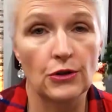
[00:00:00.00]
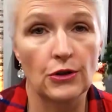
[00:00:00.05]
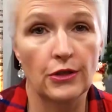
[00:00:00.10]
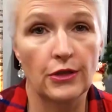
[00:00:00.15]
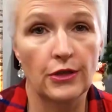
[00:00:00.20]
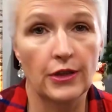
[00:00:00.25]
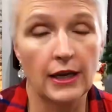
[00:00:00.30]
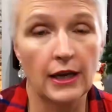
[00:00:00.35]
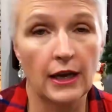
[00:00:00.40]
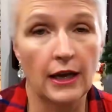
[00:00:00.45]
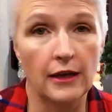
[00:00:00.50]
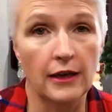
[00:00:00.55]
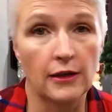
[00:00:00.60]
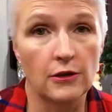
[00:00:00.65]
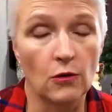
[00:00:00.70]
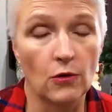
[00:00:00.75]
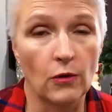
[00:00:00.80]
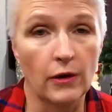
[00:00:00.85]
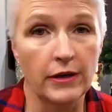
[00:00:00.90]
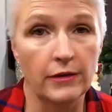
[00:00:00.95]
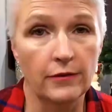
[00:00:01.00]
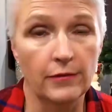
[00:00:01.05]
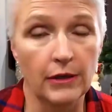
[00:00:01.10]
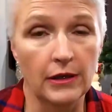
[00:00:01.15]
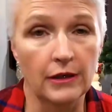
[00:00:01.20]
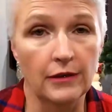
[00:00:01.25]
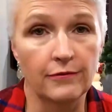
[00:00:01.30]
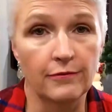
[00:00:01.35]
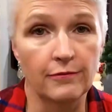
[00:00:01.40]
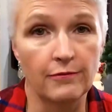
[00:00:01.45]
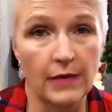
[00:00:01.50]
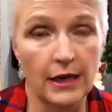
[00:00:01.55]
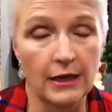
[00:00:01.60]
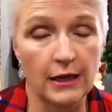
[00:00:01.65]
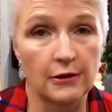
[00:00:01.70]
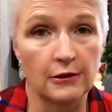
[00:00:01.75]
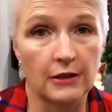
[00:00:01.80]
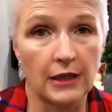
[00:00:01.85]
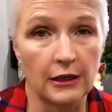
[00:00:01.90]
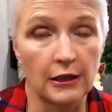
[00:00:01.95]
they had quite a bit of
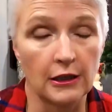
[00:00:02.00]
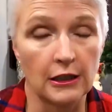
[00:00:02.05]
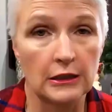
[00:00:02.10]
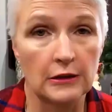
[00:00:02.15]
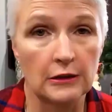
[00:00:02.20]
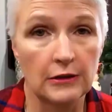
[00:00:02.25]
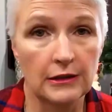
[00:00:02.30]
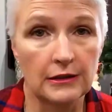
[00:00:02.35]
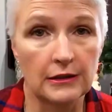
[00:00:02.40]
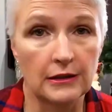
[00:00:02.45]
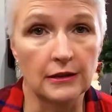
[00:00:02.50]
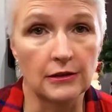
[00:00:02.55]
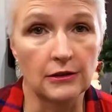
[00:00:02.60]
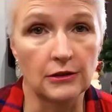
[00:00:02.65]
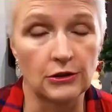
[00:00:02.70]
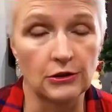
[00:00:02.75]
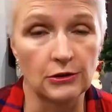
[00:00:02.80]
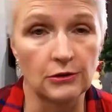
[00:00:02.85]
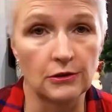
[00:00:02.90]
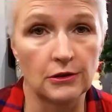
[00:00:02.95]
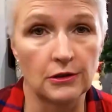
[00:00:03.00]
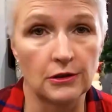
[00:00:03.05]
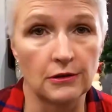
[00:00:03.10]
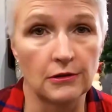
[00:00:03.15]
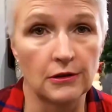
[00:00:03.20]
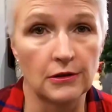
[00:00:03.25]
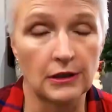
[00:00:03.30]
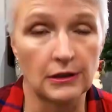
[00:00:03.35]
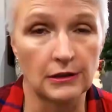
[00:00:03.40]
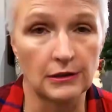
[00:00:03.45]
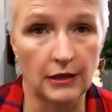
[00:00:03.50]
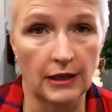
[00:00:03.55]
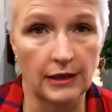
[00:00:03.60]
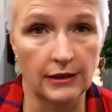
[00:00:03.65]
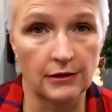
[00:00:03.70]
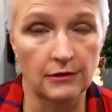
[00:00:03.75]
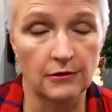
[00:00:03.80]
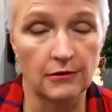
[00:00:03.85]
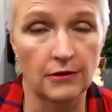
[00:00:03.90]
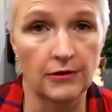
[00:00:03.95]
male characteristics due to the
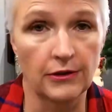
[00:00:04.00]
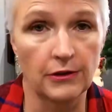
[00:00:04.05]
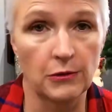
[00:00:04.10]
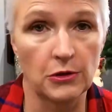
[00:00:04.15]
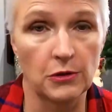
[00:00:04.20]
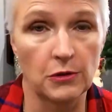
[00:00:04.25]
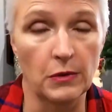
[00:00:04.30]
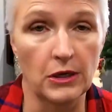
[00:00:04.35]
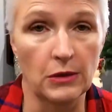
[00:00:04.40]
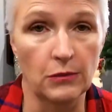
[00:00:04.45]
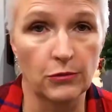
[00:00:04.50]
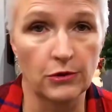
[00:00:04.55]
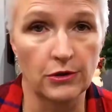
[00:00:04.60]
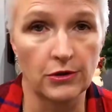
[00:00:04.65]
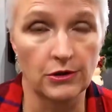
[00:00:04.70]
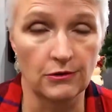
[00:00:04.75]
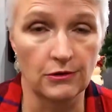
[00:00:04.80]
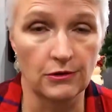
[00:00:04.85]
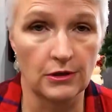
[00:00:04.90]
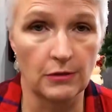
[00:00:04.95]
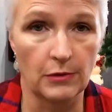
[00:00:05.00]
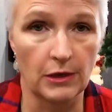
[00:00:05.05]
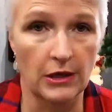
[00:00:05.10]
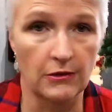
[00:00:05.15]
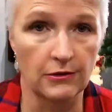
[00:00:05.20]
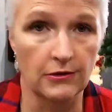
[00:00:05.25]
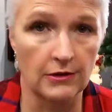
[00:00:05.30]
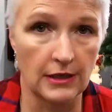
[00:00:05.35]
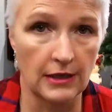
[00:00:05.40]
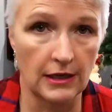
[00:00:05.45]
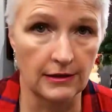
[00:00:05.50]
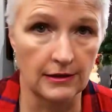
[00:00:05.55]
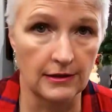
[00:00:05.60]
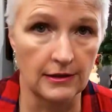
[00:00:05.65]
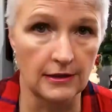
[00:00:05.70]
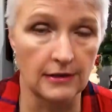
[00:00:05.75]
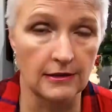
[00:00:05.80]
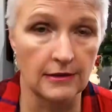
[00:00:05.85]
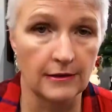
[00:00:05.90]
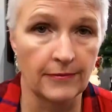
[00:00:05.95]
testosterone that was being produced by those
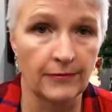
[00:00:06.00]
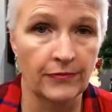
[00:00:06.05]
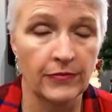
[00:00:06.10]
testes.